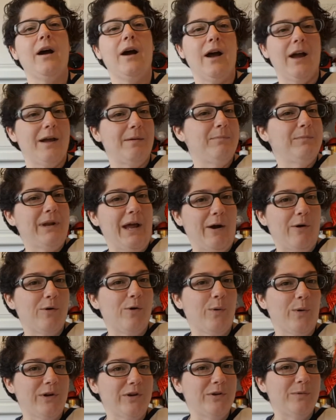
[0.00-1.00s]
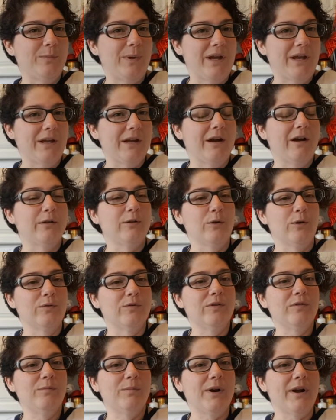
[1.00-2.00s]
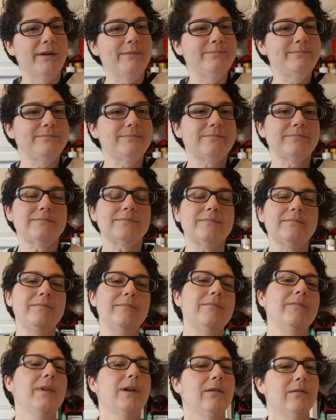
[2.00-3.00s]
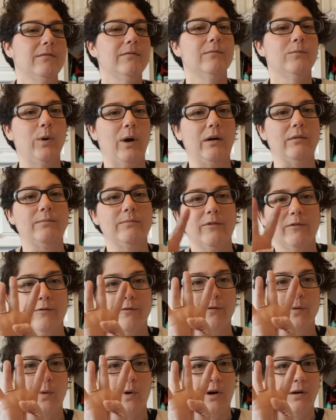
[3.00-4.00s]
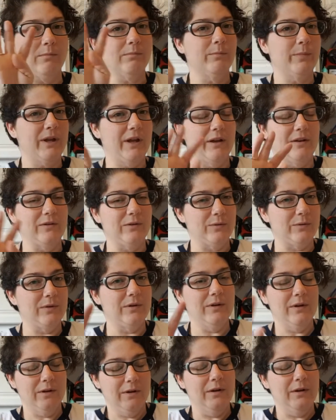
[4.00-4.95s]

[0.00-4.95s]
I'm now going to make a loaf of bread. Well, four because